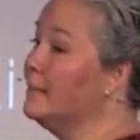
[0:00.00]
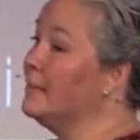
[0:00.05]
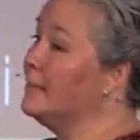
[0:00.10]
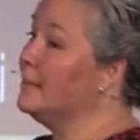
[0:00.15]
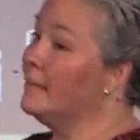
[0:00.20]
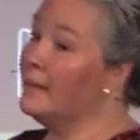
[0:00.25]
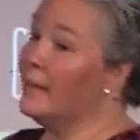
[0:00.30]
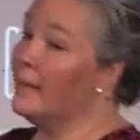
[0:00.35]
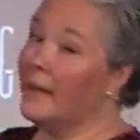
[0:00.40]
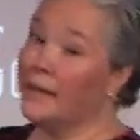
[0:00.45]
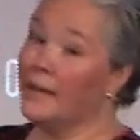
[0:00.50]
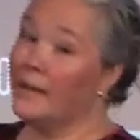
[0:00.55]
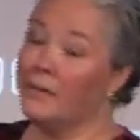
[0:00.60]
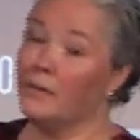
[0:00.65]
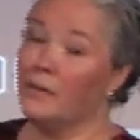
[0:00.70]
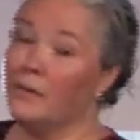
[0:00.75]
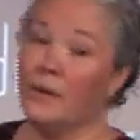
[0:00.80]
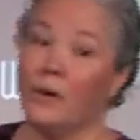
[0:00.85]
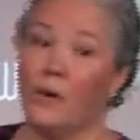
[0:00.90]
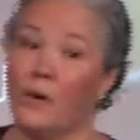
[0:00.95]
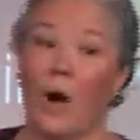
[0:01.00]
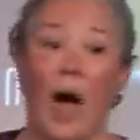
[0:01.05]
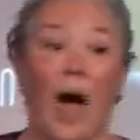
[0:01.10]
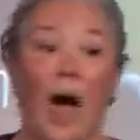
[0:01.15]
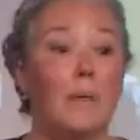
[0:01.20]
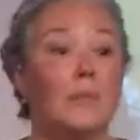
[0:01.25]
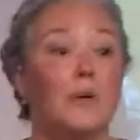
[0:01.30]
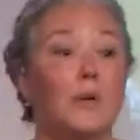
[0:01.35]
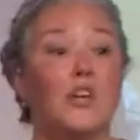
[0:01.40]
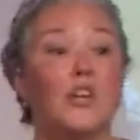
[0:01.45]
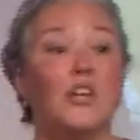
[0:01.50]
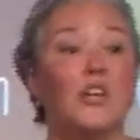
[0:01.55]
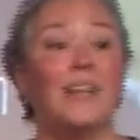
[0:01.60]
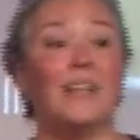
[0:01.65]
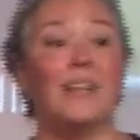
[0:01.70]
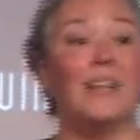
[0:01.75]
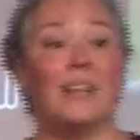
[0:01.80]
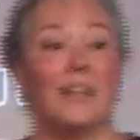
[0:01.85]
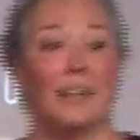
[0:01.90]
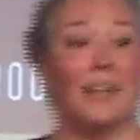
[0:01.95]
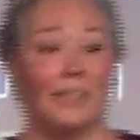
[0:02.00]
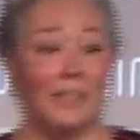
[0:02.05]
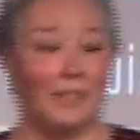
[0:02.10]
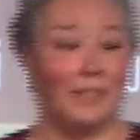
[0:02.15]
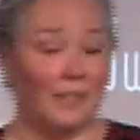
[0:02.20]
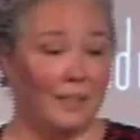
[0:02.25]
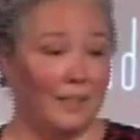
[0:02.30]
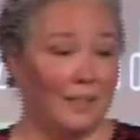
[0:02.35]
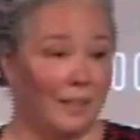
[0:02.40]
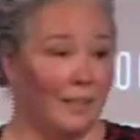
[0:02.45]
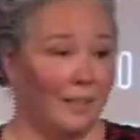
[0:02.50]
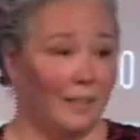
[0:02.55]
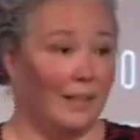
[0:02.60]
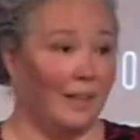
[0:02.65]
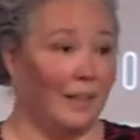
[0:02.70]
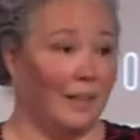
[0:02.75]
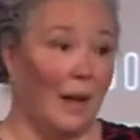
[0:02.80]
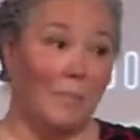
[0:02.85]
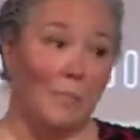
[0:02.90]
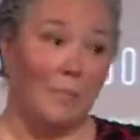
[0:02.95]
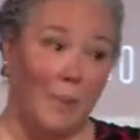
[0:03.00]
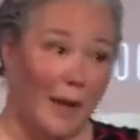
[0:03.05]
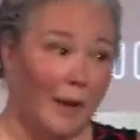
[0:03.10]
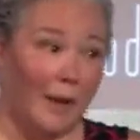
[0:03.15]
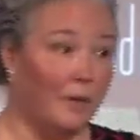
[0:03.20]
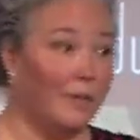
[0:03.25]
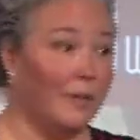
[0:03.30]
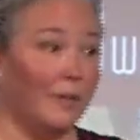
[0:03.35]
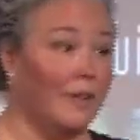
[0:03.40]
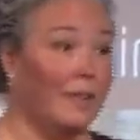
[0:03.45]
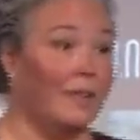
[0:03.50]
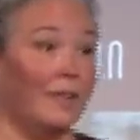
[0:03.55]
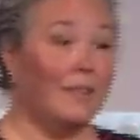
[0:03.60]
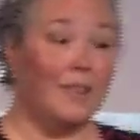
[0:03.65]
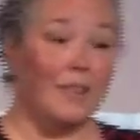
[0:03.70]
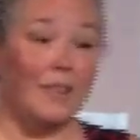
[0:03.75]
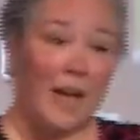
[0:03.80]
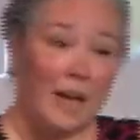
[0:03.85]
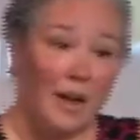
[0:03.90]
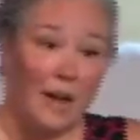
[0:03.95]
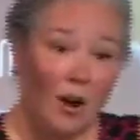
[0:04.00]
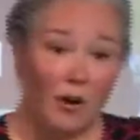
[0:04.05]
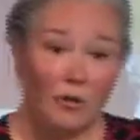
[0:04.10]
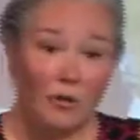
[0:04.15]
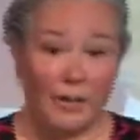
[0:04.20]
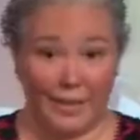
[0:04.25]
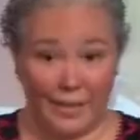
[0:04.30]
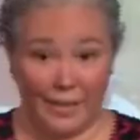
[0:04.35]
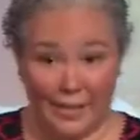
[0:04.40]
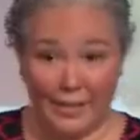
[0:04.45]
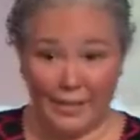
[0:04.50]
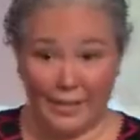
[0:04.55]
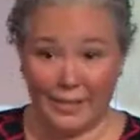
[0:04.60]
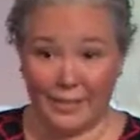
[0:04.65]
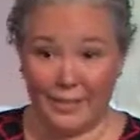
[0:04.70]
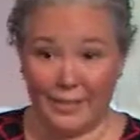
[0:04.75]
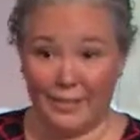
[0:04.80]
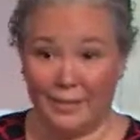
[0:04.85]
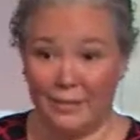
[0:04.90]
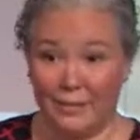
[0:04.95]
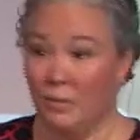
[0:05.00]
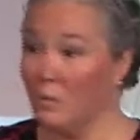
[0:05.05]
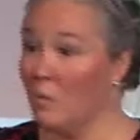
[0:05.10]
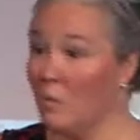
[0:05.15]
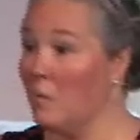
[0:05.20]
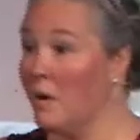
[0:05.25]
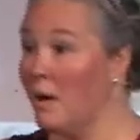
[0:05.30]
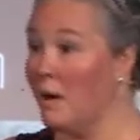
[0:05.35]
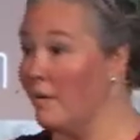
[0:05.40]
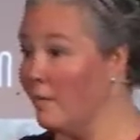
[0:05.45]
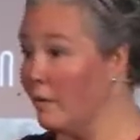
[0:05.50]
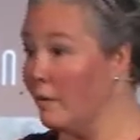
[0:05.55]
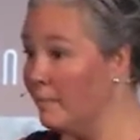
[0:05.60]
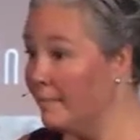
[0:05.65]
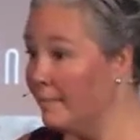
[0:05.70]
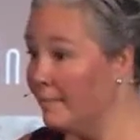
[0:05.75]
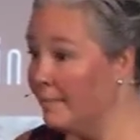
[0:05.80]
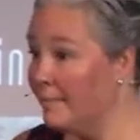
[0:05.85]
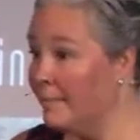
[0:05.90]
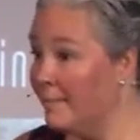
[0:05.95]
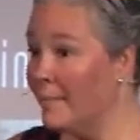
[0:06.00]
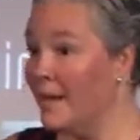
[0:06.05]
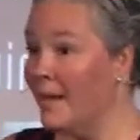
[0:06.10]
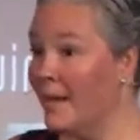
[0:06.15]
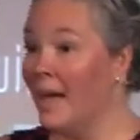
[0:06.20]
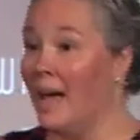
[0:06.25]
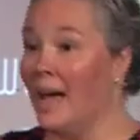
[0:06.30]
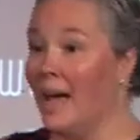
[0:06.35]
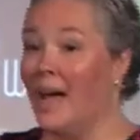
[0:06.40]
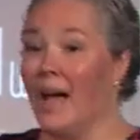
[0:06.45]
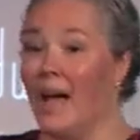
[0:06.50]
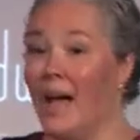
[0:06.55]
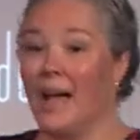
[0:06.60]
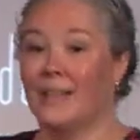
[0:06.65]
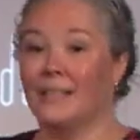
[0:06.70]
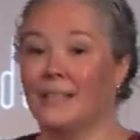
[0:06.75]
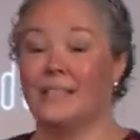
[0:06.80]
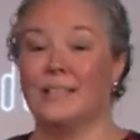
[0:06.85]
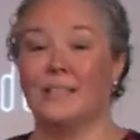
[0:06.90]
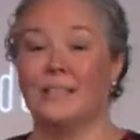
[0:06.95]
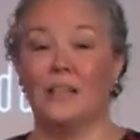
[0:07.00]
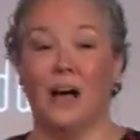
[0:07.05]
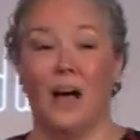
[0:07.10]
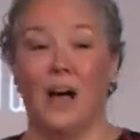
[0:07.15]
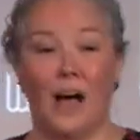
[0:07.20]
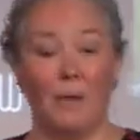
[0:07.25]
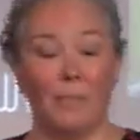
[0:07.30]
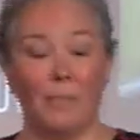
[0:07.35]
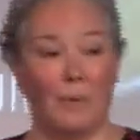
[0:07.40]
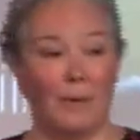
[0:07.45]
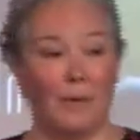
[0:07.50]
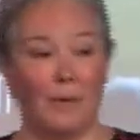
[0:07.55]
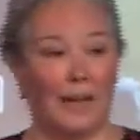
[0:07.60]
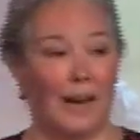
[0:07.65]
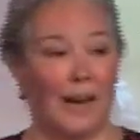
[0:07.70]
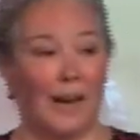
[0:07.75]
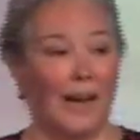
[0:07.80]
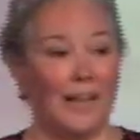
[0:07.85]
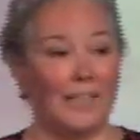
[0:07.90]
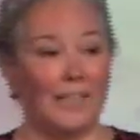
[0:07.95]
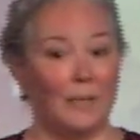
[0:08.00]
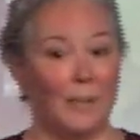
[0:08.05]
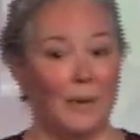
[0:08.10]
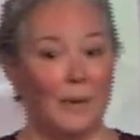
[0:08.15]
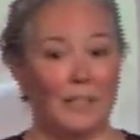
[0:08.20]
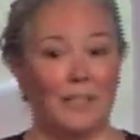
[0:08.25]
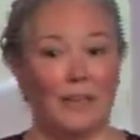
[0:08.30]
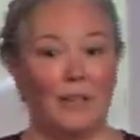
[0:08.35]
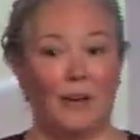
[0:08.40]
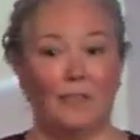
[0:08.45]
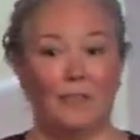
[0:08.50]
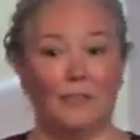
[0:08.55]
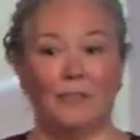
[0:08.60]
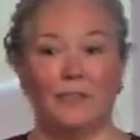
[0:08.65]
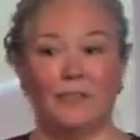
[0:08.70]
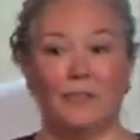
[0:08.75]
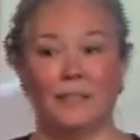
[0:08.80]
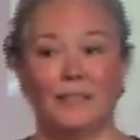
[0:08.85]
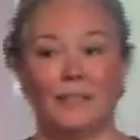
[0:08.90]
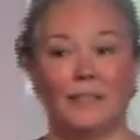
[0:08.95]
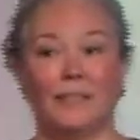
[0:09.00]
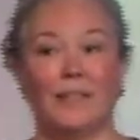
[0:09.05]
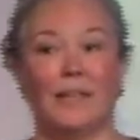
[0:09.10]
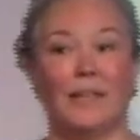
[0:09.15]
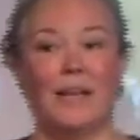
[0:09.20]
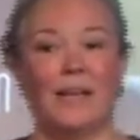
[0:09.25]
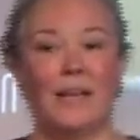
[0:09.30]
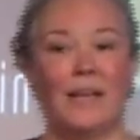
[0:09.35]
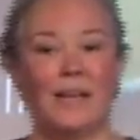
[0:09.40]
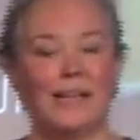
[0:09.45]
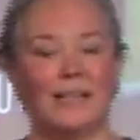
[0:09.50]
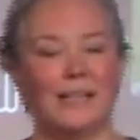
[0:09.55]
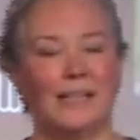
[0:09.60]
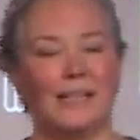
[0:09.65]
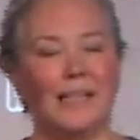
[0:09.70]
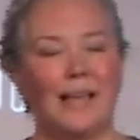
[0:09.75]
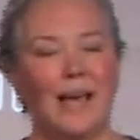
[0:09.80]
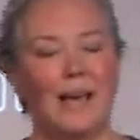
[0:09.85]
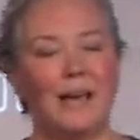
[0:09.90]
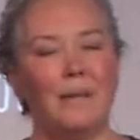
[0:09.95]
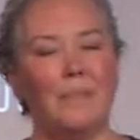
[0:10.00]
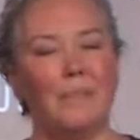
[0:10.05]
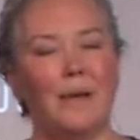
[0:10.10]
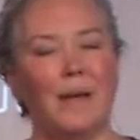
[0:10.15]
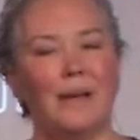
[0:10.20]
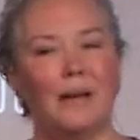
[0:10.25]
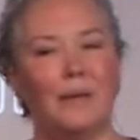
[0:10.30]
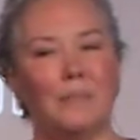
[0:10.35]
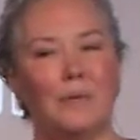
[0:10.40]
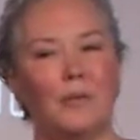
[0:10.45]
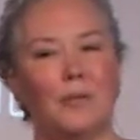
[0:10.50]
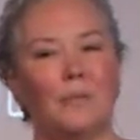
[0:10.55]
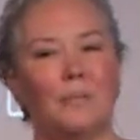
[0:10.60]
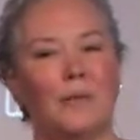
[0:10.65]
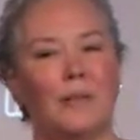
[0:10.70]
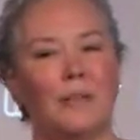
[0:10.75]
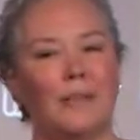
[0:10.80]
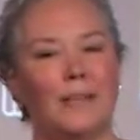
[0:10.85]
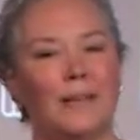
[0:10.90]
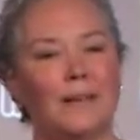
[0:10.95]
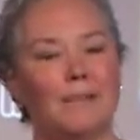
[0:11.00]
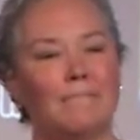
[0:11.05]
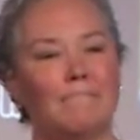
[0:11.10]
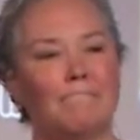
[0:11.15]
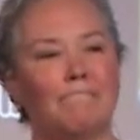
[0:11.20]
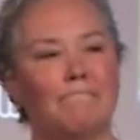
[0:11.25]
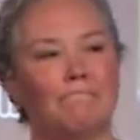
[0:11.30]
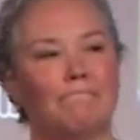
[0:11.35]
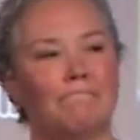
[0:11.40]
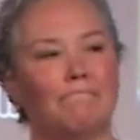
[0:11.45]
Oh, I don't know. I'm good at this. I'm better than they are at this. Whatever. I stop and I ask myself, is that a made-up human thing?